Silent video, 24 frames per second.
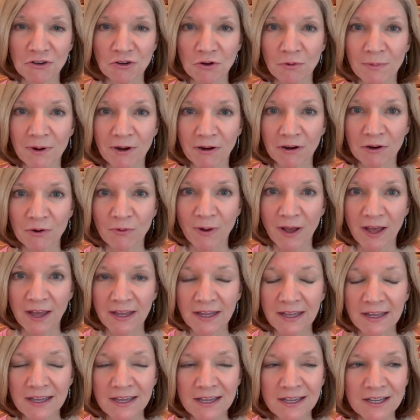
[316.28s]
your merry
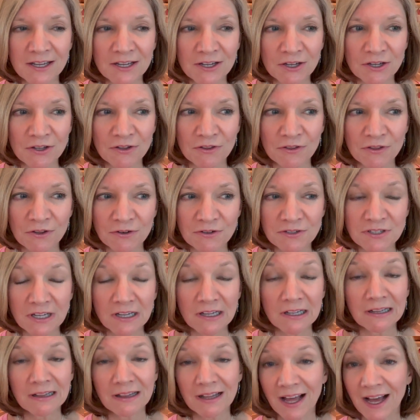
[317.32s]
way. There's
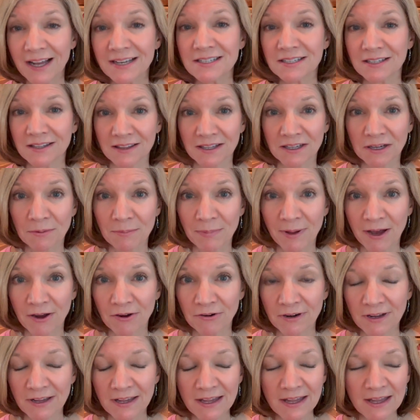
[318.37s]
a lot to think
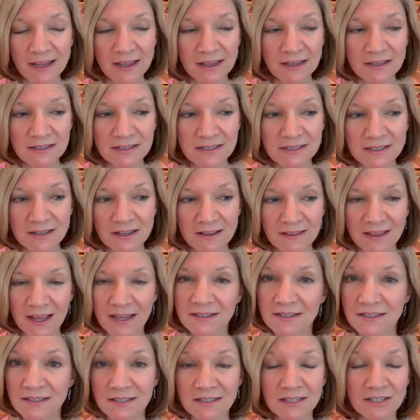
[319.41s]
about. And that
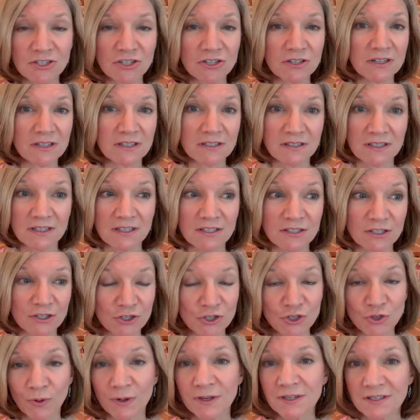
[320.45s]
decision is, is a joint